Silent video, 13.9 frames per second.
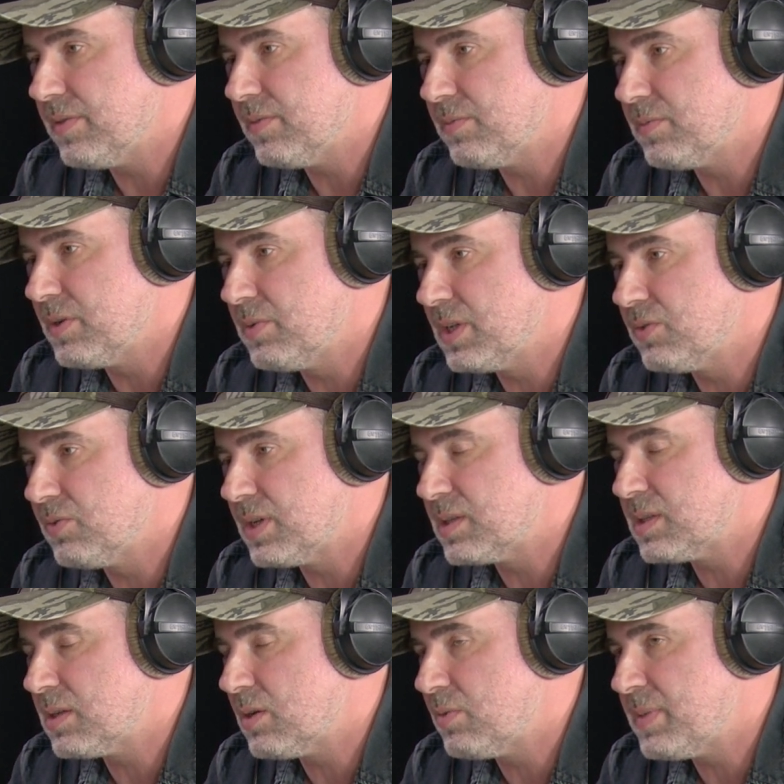we were doing
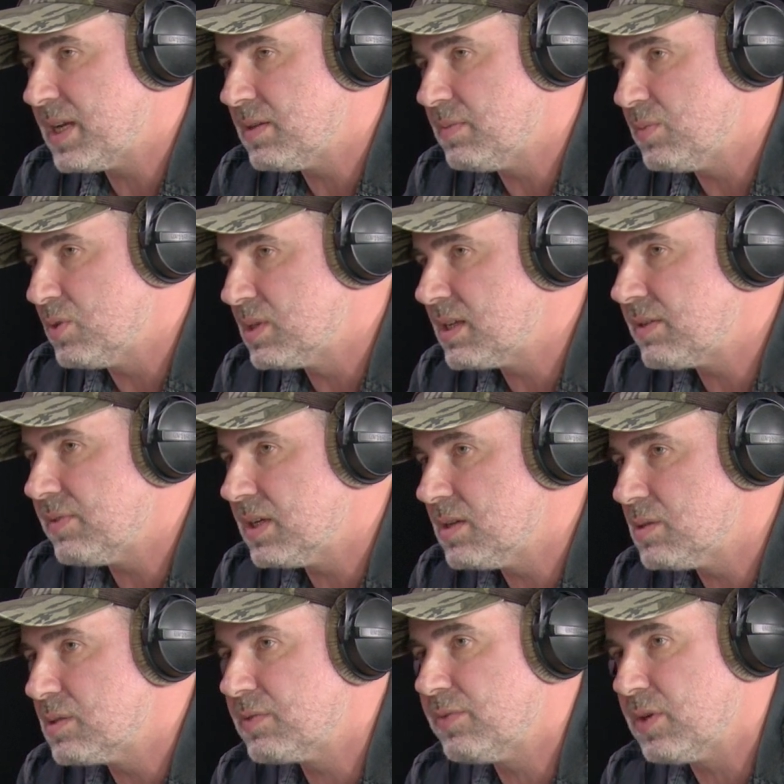so many music
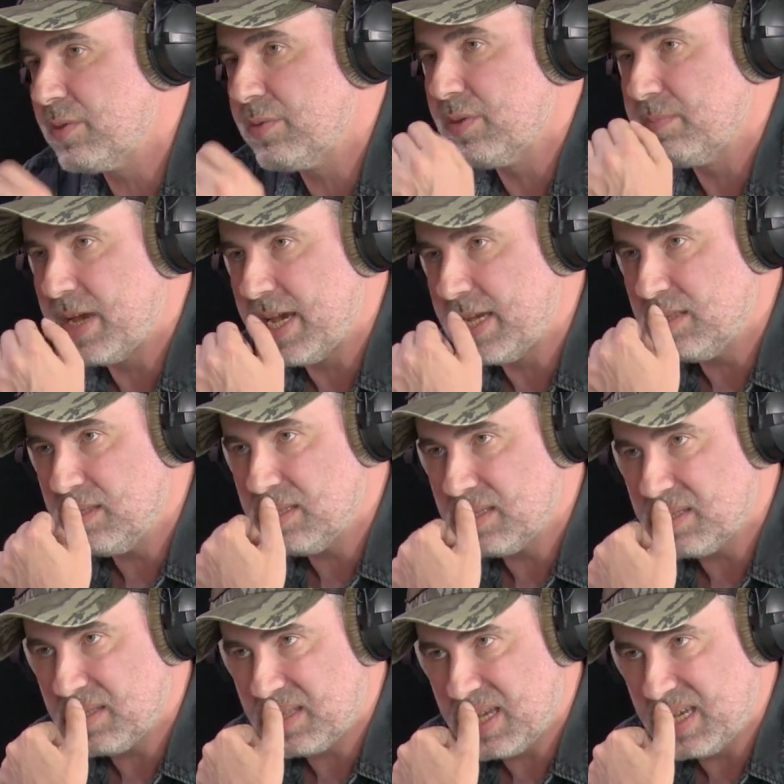videos for the bands
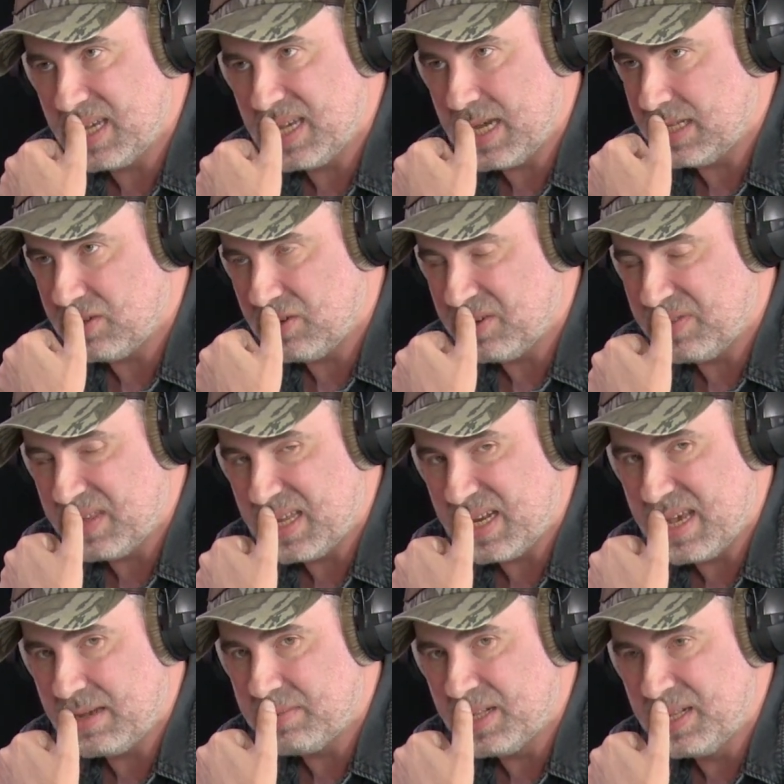they had on their
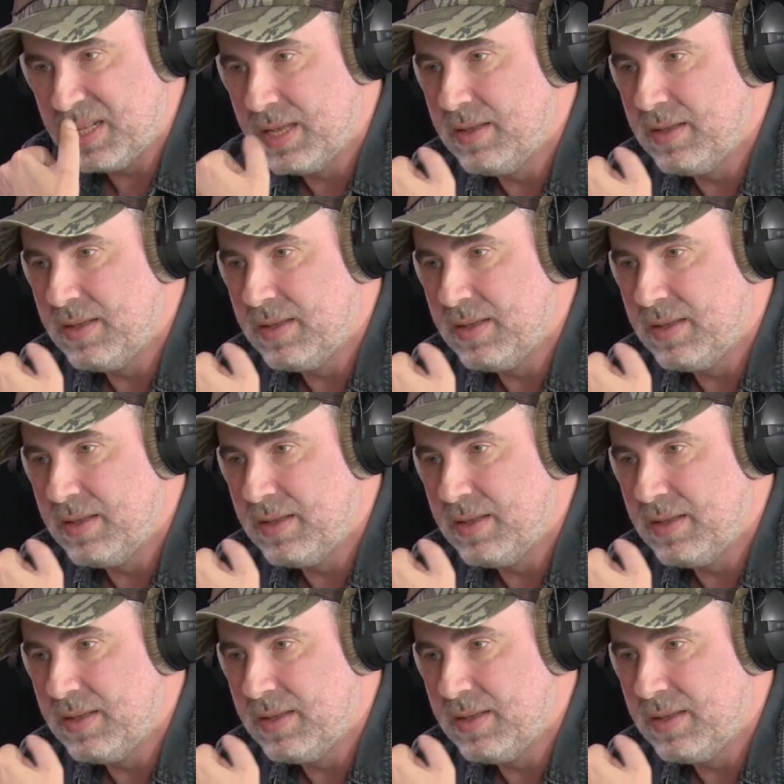label.